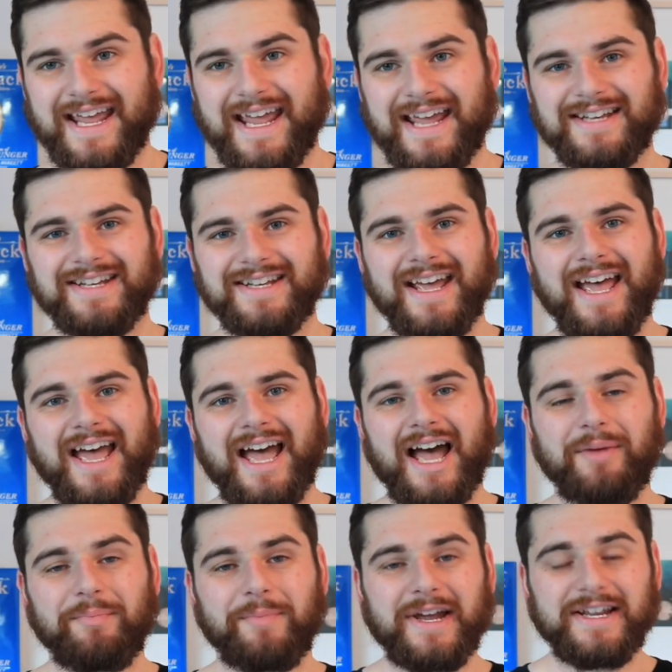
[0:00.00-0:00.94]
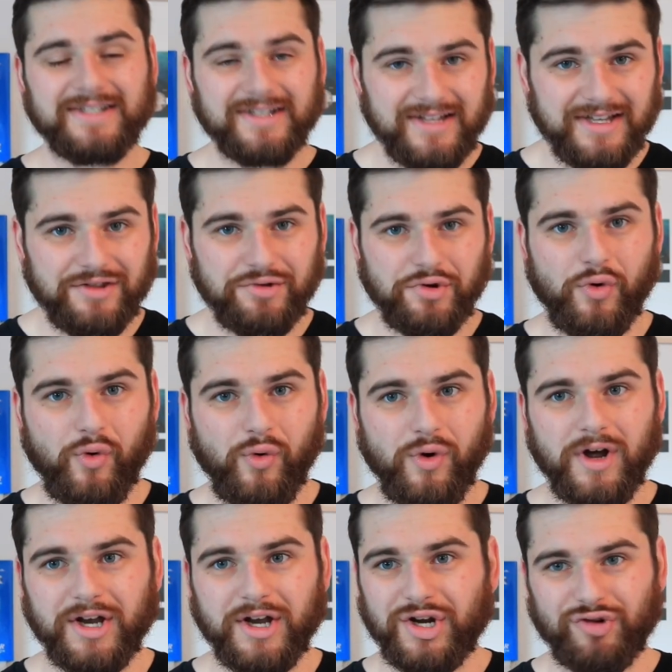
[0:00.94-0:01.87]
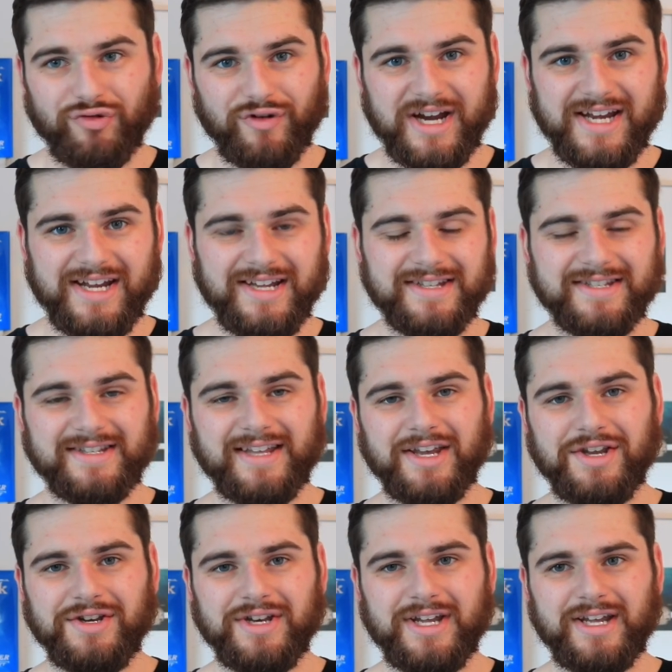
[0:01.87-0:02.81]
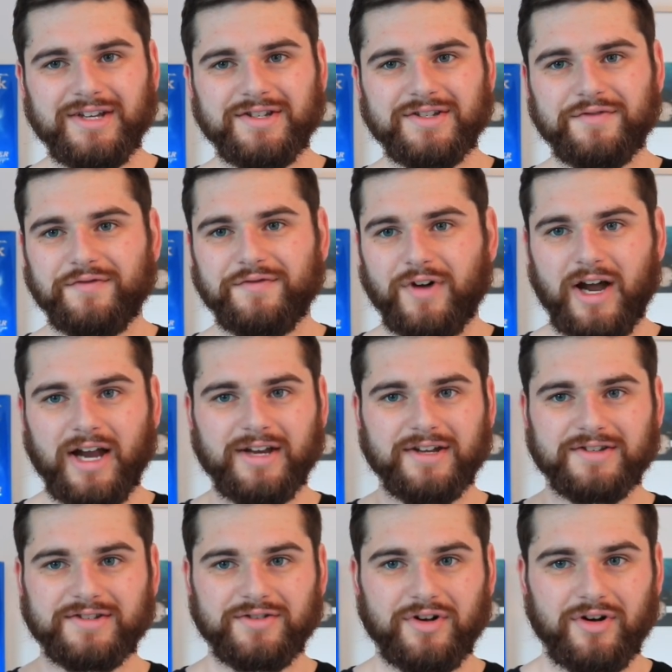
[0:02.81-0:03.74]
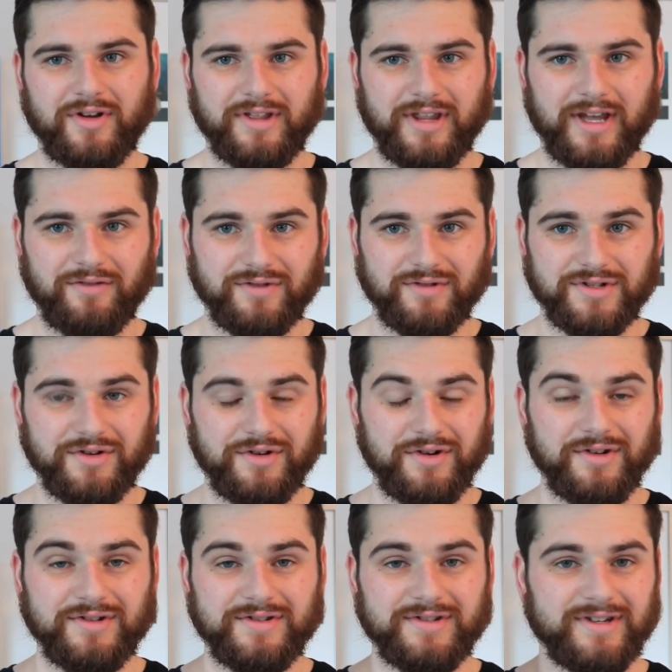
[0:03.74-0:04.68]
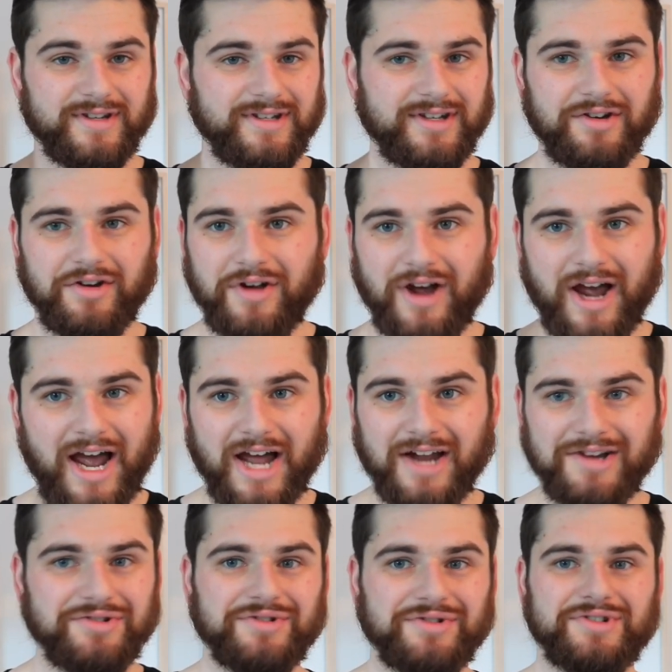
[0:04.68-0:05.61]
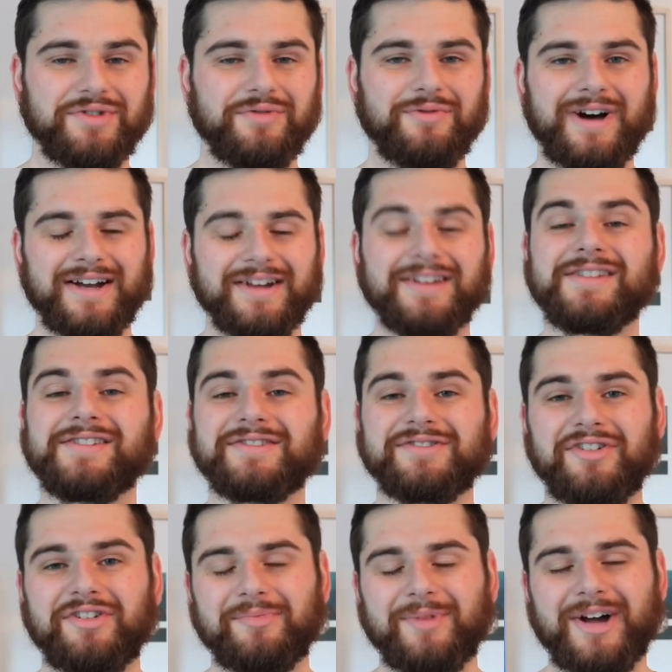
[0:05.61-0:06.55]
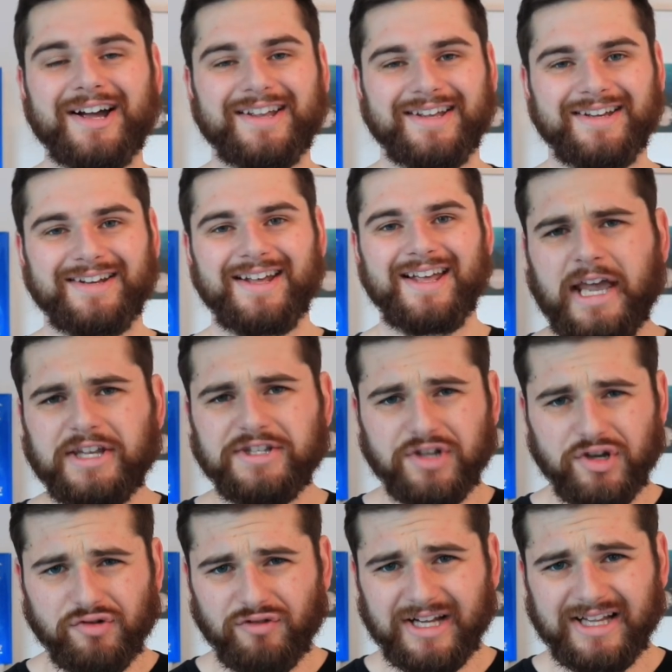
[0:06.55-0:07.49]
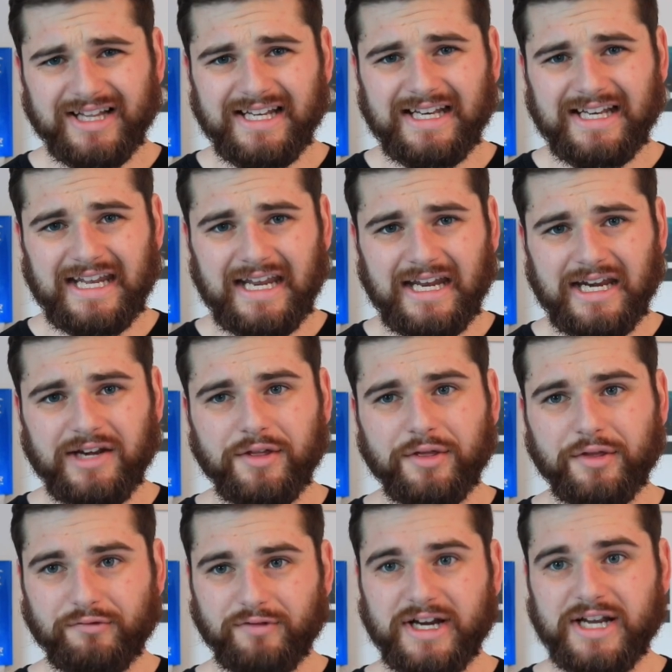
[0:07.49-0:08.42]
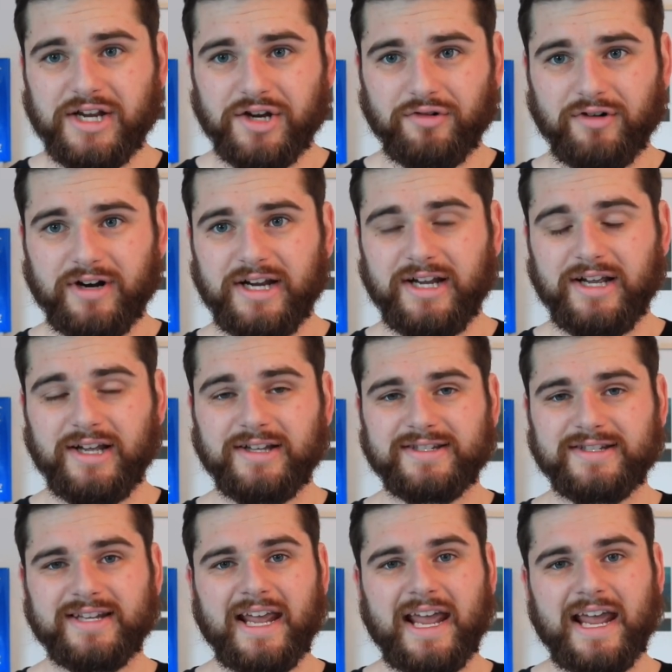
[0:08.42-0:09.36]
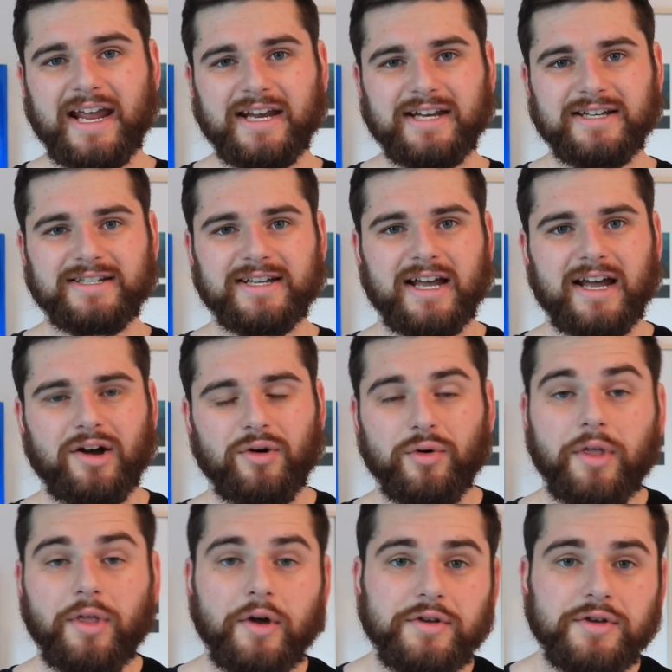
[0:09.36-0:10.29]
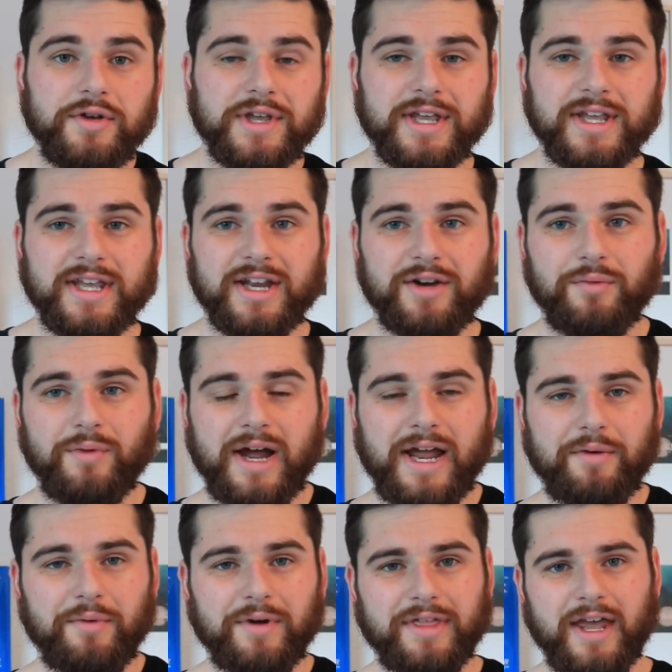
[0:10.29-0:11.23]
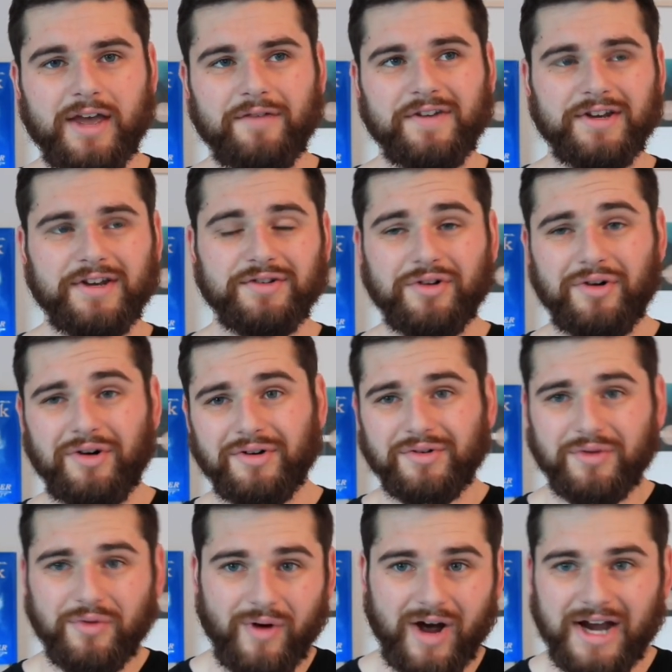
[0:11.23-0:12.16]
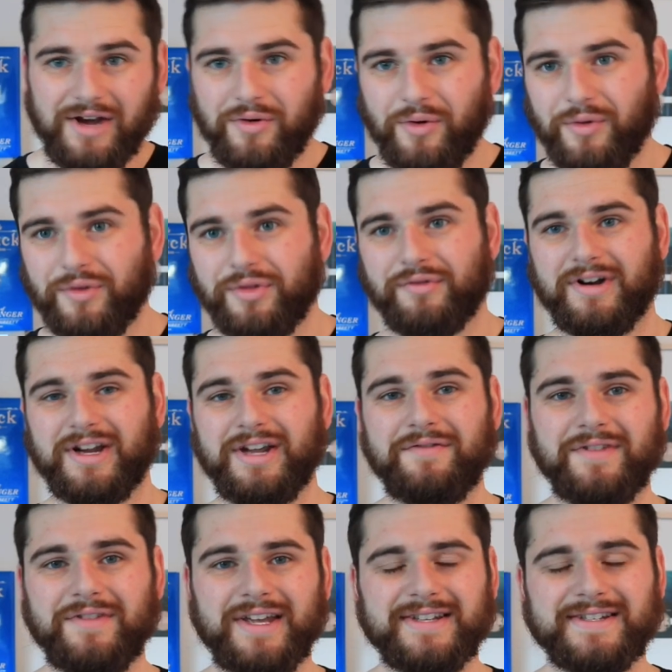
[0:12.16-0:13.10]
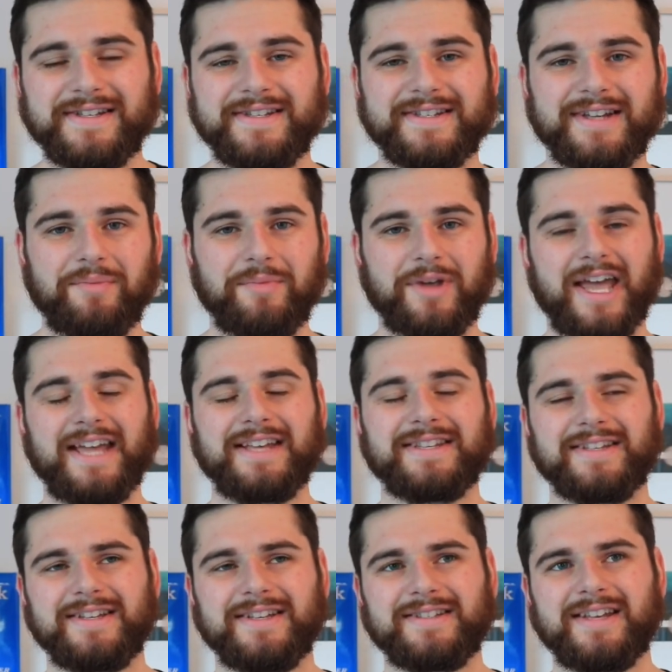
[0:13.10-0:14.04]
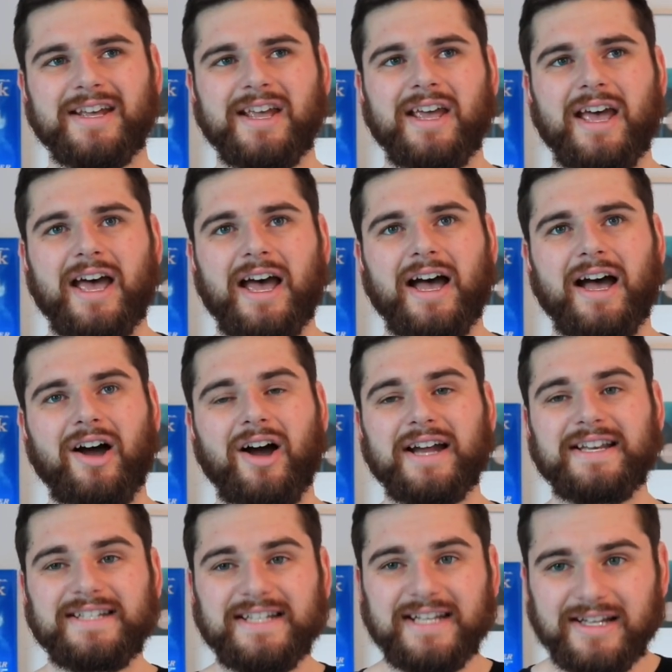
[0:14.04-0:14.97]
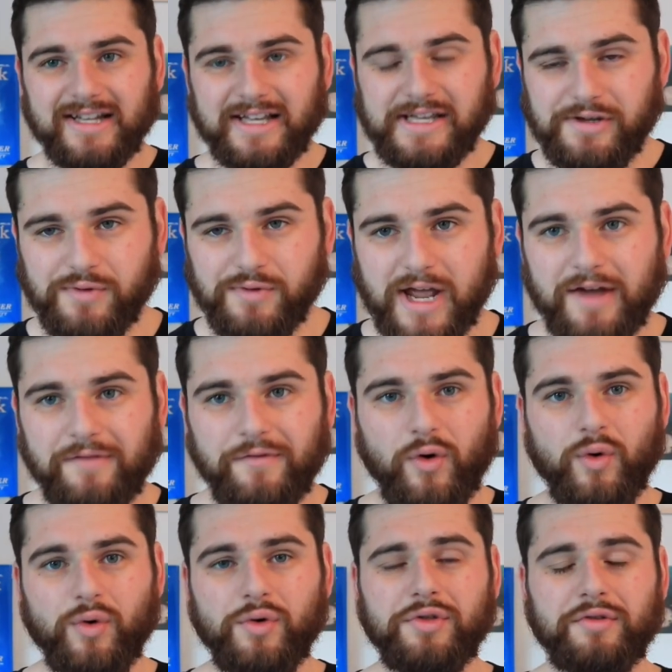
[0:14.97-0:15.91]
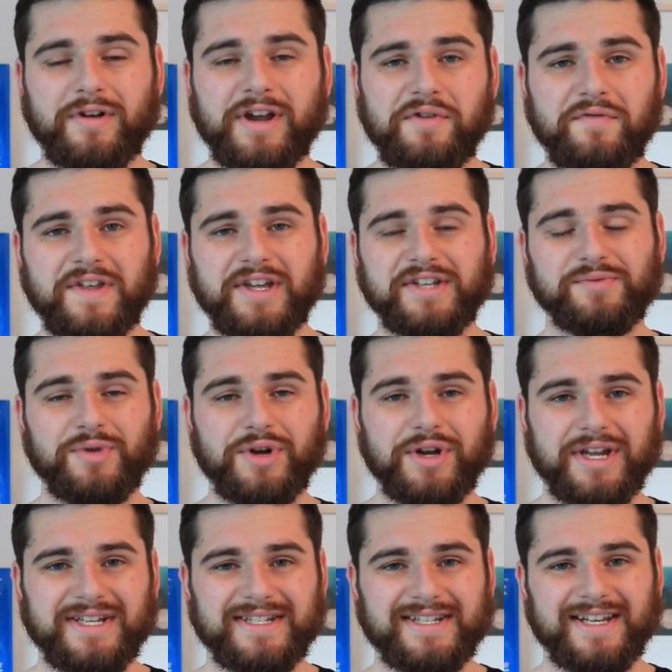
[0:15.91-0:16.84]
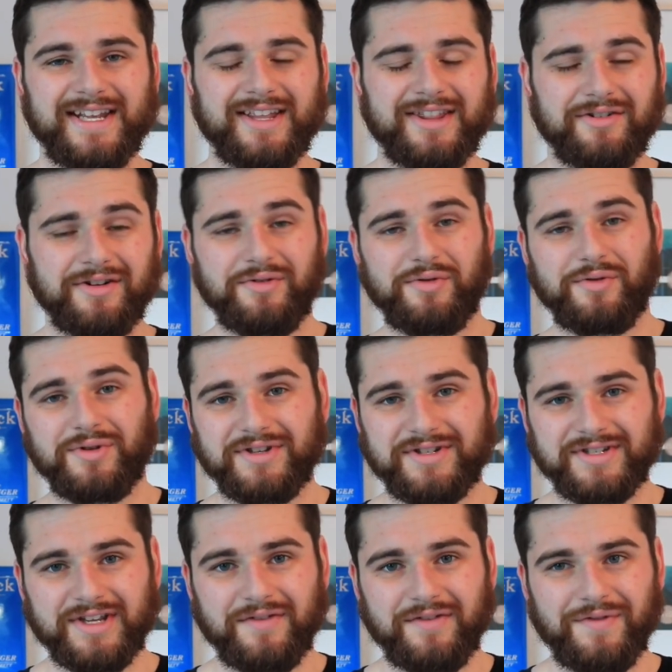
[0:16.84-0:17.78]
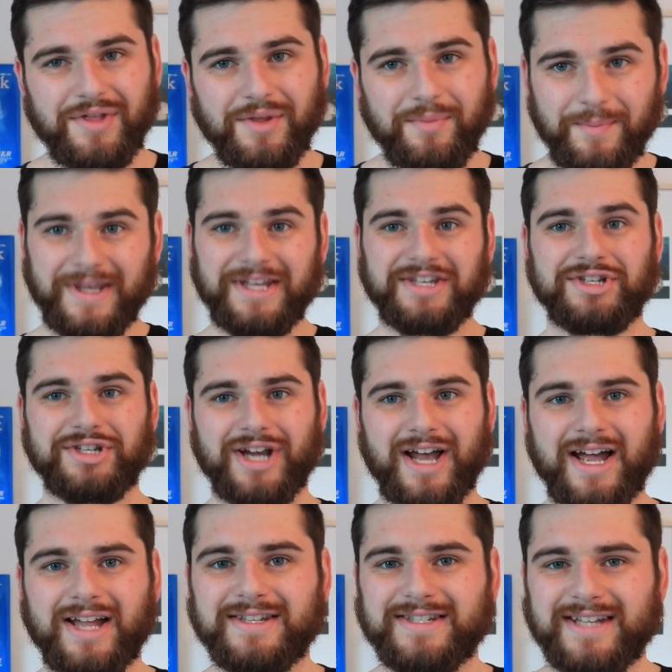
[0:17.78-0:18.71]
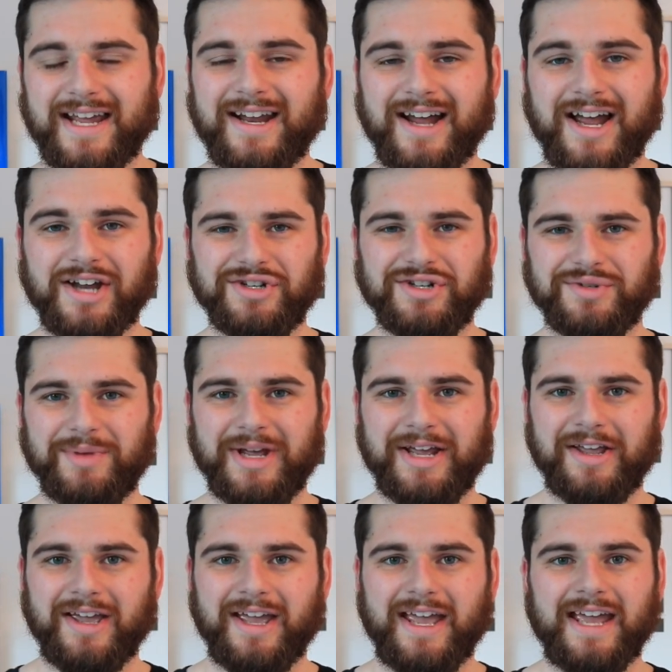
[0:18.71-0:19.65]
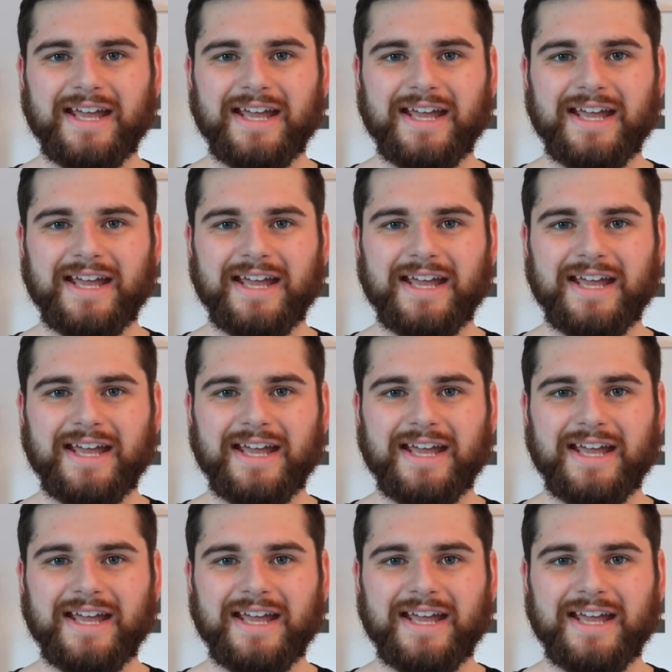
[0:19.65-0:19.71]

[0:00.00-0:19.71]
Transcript: And basically the core ingredients that you need to find a stock that returns, you know, 100 to 1 in the stock market, as you really need three ingredients, and although you can get away with having not quite all three of these in some cases, ideally you'll have all three of these working together in order to give you the best chance at a 100 bagger.